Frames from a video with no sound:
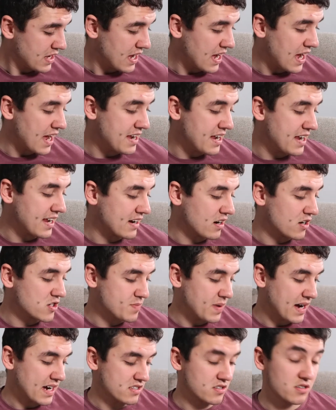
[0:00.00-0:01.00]
And then it goes
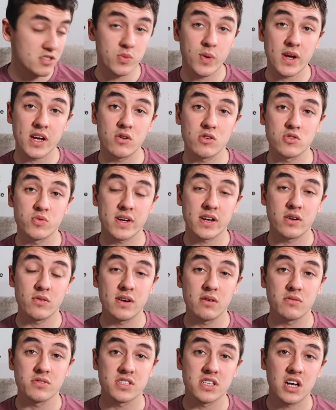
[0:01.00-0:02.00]
back to Twinkle Twinkle
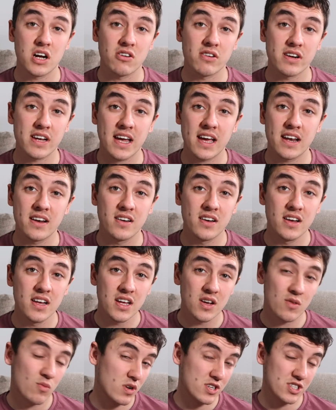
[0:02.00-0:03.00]
Little Star again,
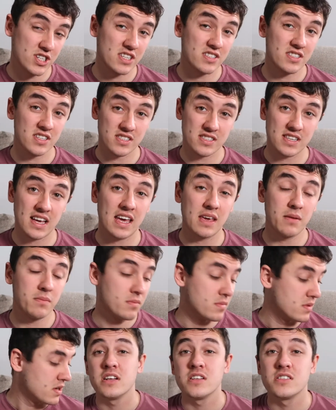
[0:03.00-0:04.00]
which is the
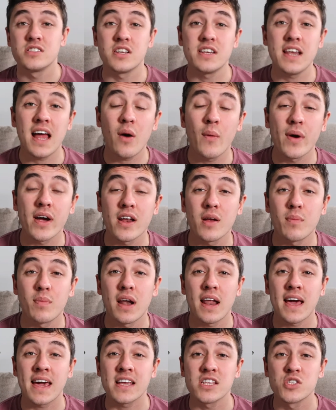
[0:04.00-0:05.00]
same. So now we're going to
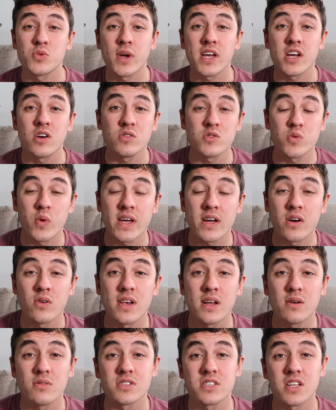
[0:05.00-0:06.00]
play Twinkle Twinkle
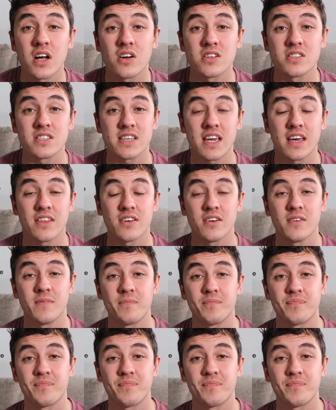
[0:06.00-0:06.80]
Little Star together.